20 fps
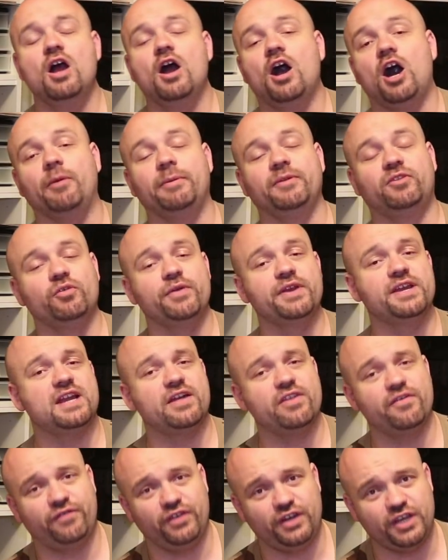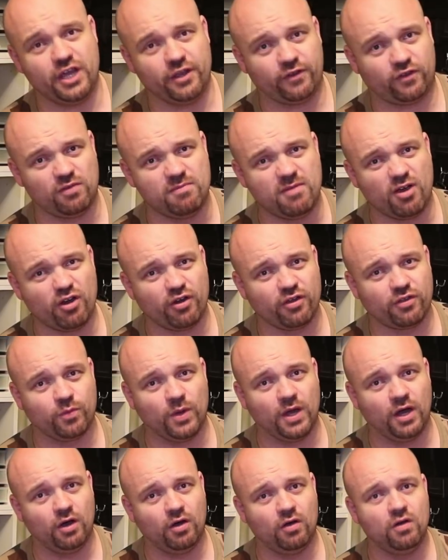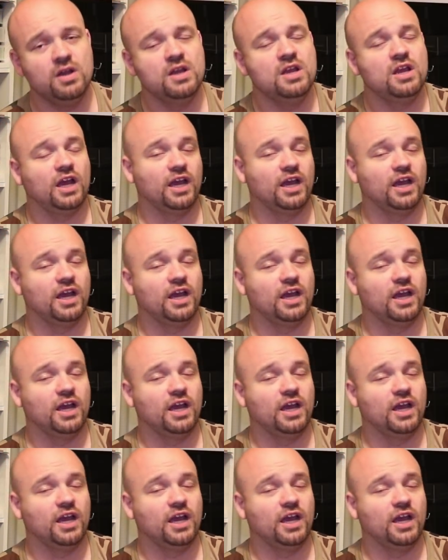I'll be doing another video tomorrow as well.